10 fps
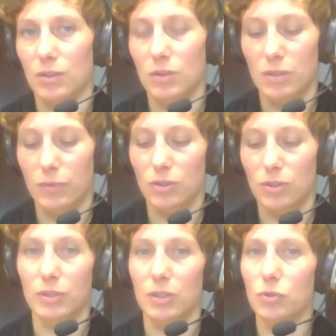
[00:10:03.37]
conservation
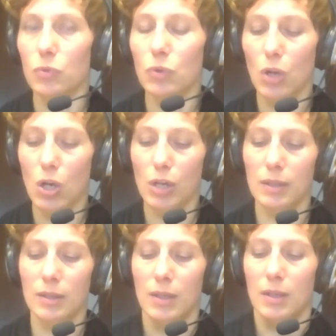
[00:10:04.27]
of the
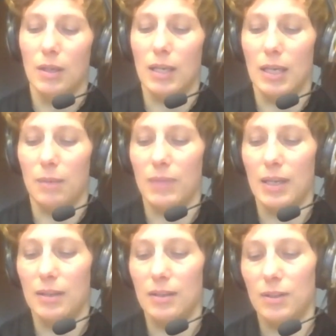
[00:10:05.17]
dugong.
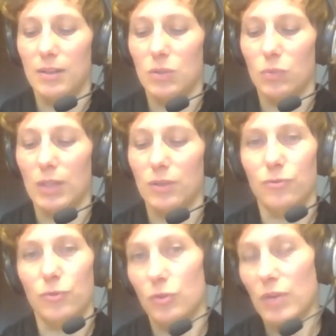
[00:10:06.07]
Then there is one
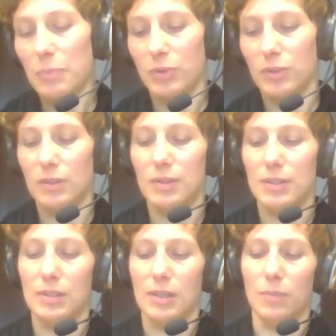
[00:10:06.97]
for
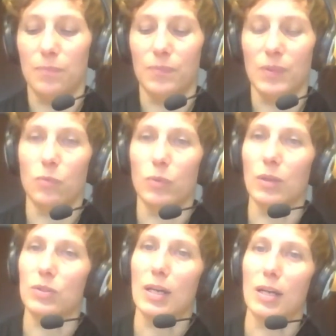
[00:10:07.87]
raptors. We
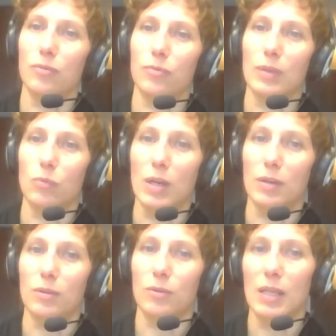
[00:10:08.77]
also have
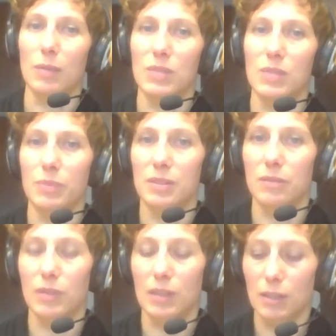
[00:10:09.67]
one
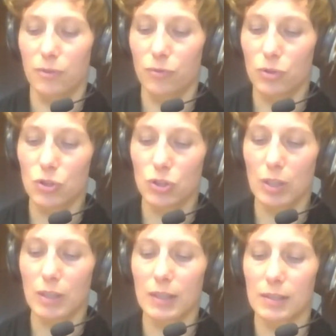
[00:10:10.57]
specifically for
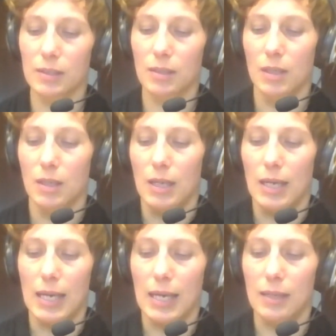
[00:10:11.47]
sharks.
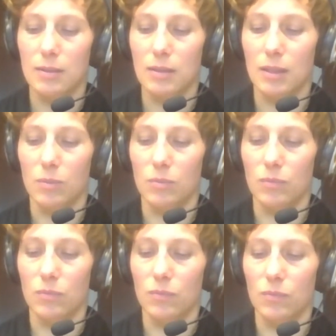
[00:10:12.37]
And
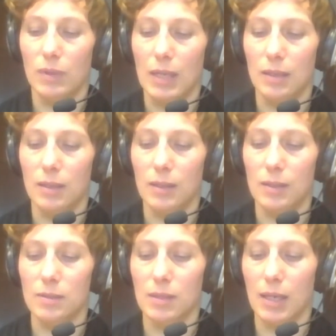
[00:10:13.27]
then there
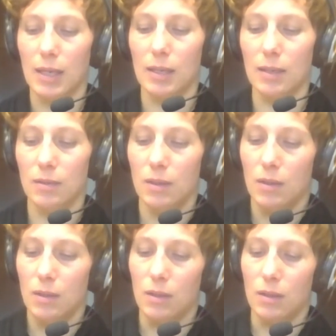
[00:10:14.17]
is a
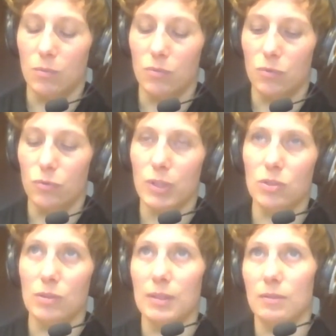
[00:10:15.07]

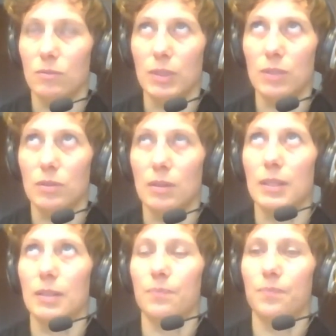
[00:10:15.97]

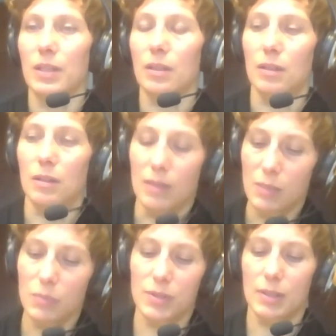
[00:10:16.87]
regionally
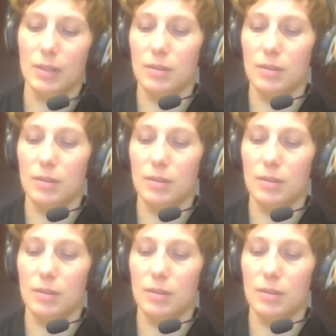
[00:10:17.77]
limited